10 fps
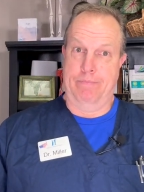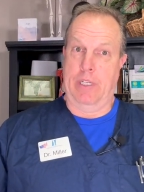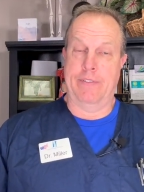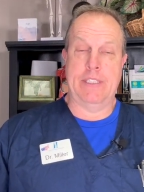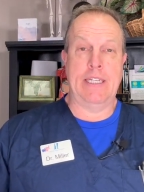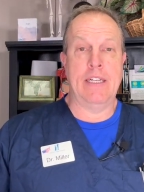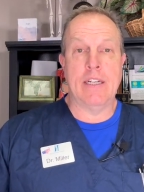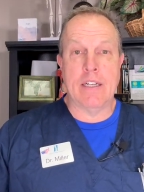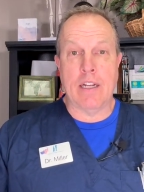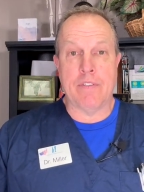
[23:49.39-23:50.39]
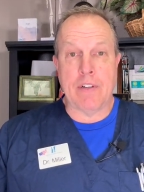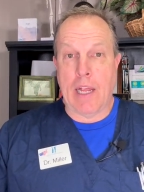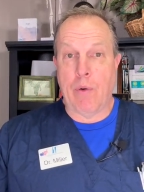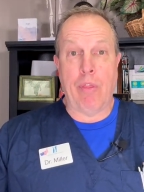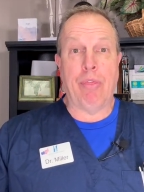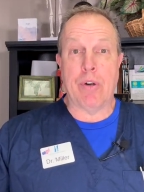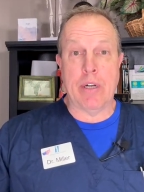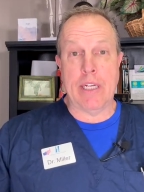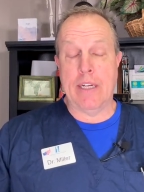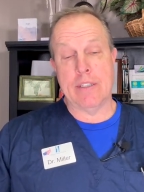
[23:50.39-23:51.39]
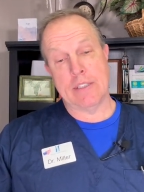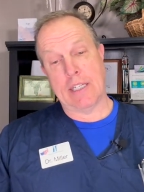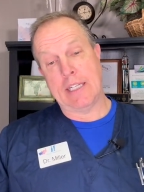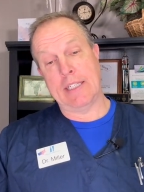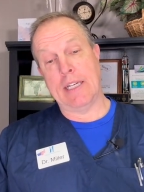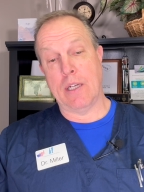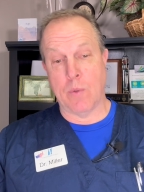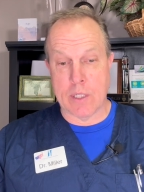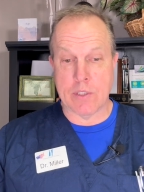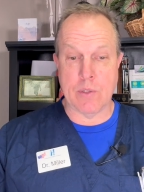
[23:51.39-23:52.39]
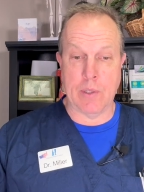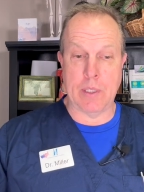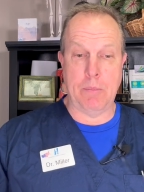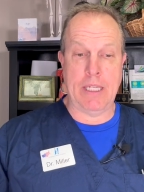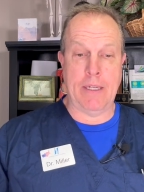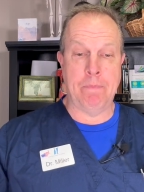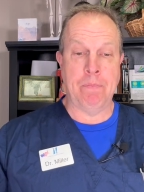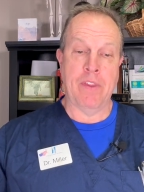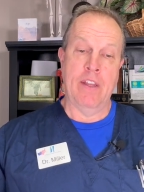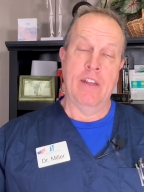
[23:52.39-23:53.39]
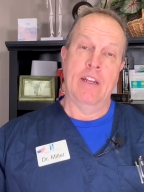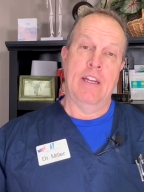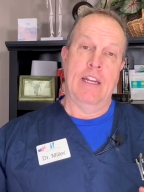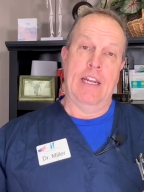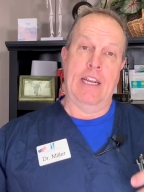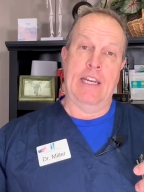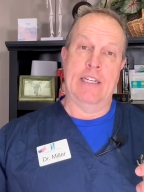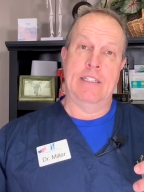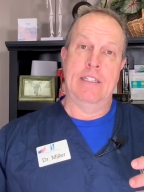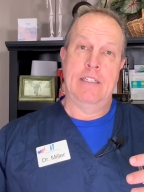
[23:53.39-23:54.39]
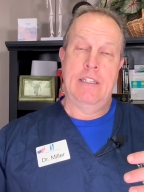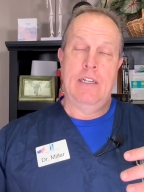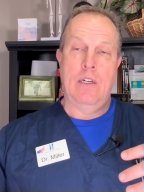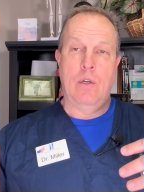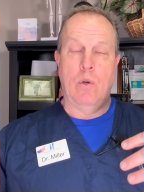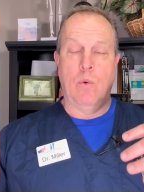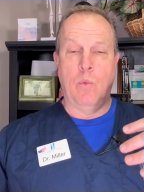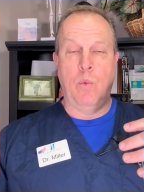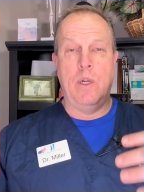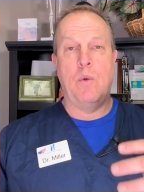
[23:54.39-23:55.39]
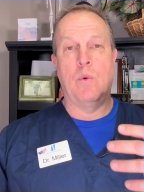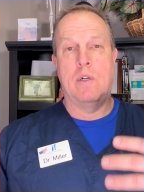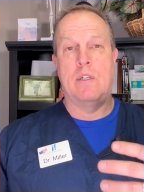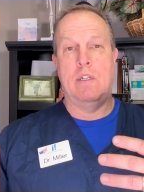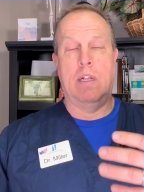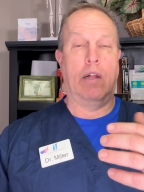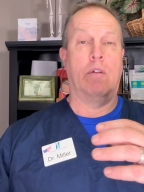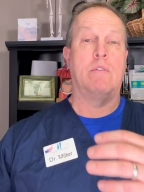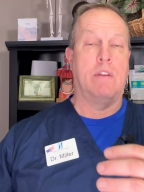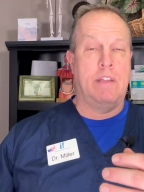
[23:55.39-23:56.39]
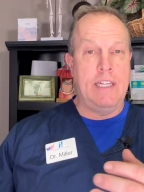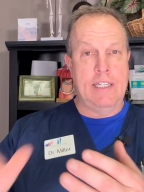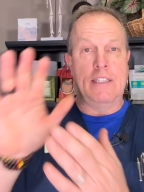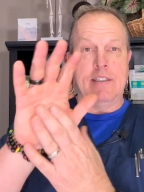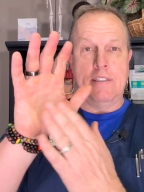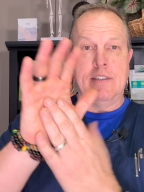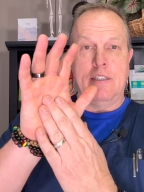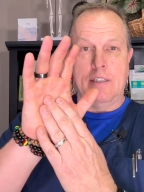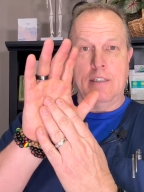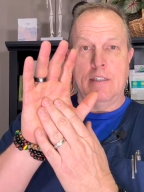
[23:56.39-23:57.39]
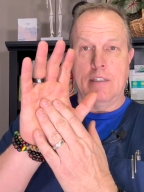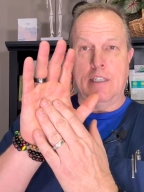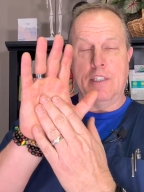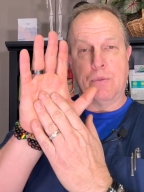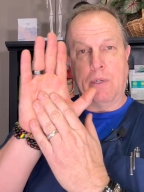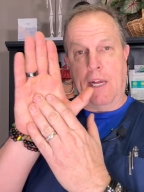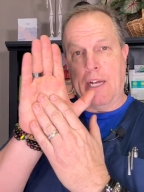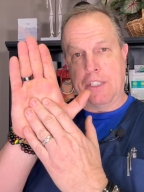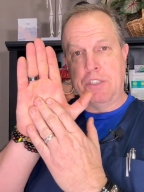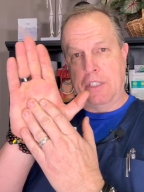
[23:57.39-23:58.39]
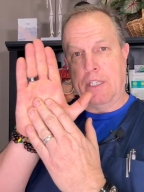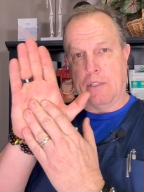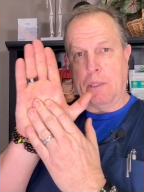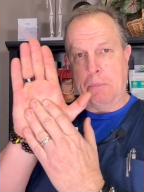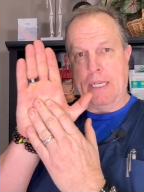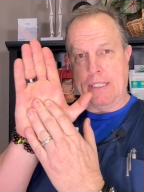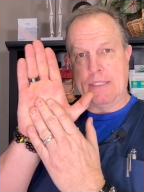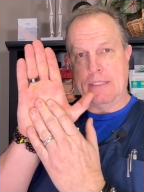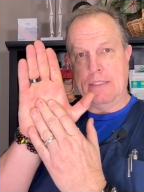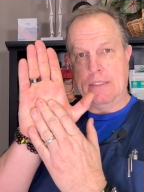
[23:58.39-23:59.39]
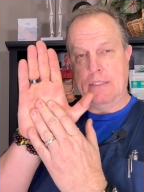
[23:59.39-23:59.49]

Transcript: I've seen it enough now in 30 years that I can tell you what it's going to be. And we want this is reactionary medicine.